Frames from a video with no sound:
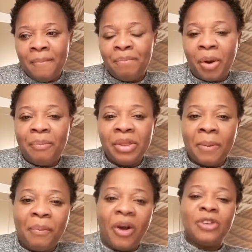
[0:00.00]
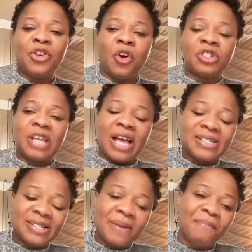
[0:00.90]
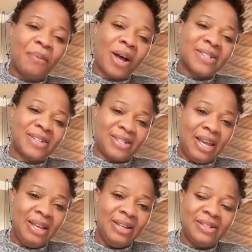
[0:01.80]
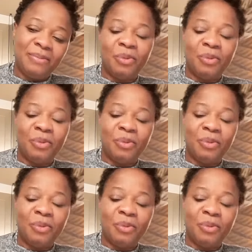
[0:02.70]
but the point, you know, as simple as it is,